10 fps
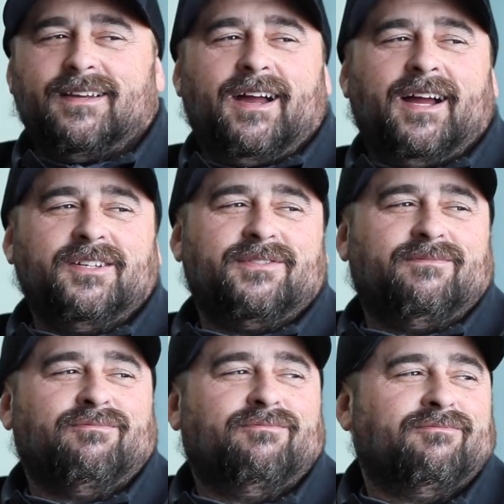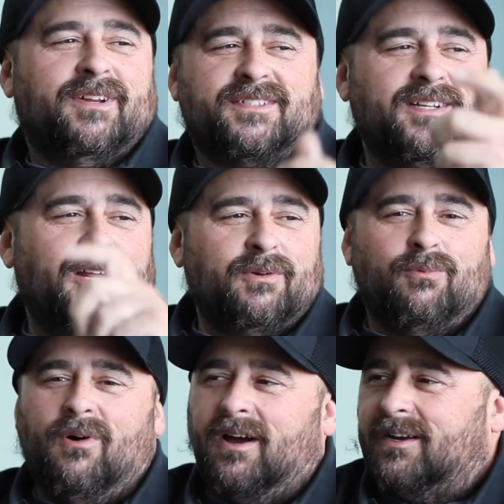I just rinsed it out
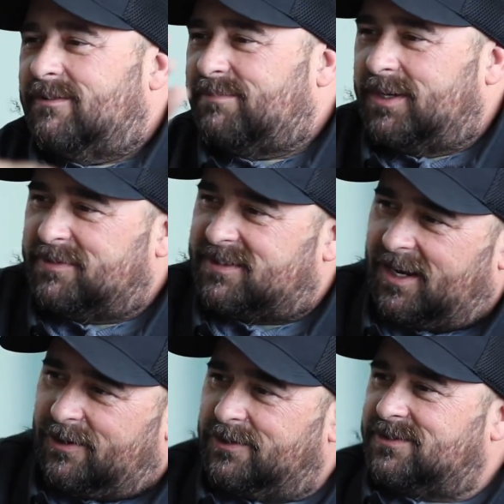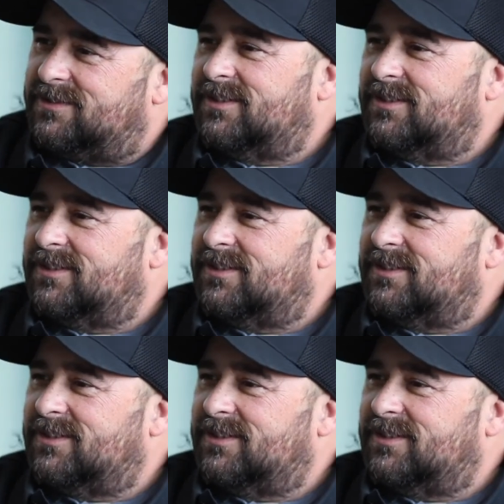with water and paper towels. You